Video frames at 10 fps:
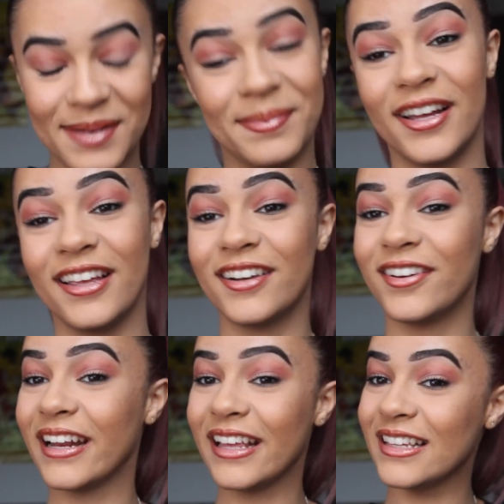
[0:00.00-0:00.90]
But you know
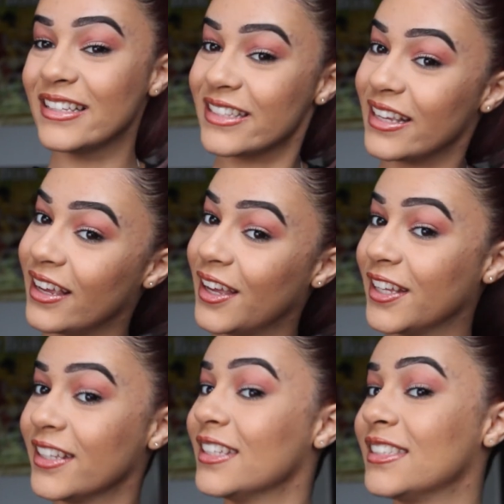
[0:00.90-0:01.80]
what it is, yeah?
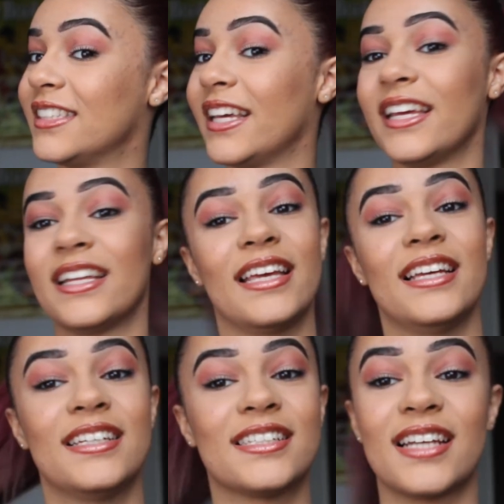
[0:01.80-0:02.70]
In this day and
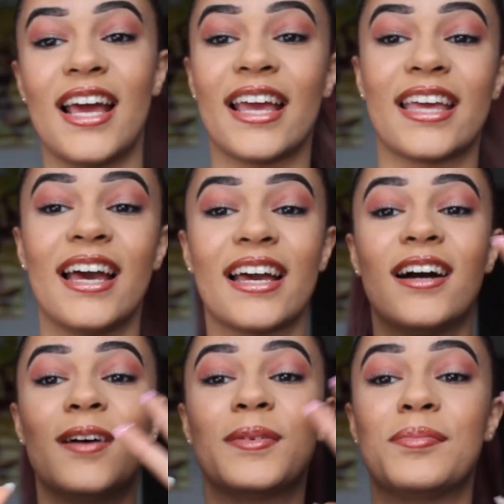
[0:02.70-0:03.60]
age, I
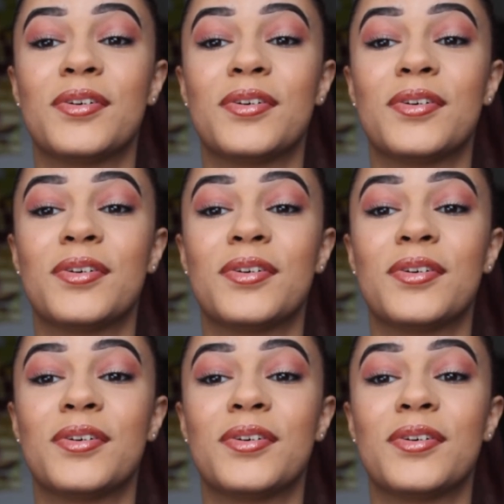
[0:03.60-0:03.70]
can't be